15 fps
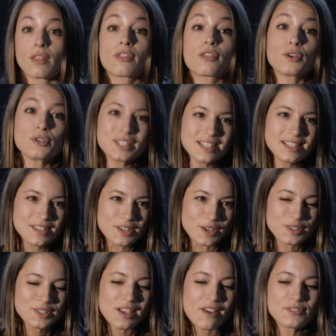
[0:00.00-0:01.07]
13
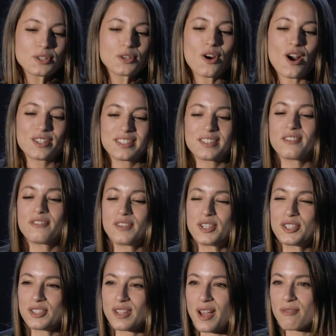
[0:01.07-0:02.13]
years after crossing the
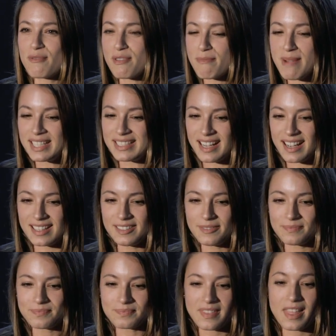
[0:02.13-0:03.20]
finish line with my dad,
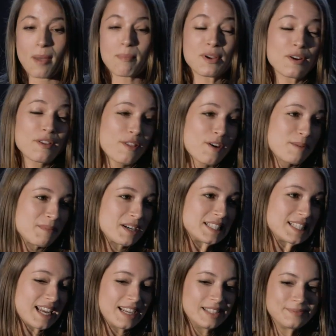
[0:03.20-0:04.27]
that Marathon
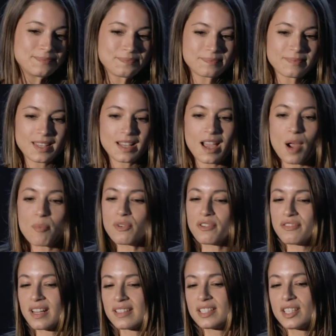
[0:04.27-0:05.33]
Monday, I'm
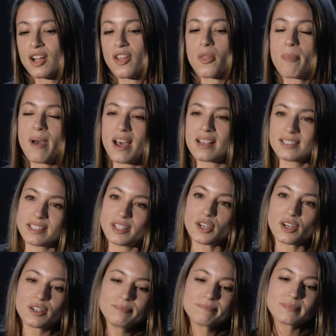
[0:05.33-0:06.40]
reflecting on the past
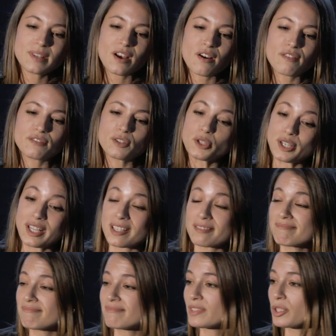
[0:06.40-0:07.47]
year of
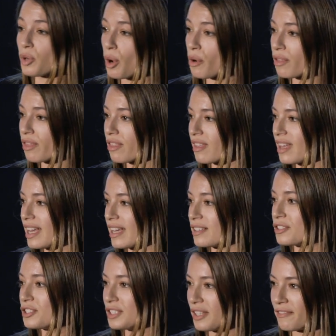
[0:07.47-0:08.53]
learning, growth,
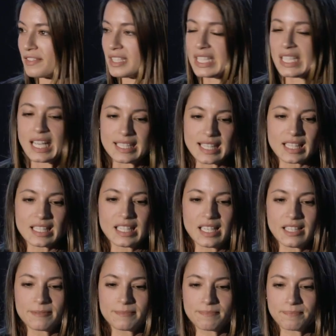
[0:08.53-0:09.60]
and shift in identity.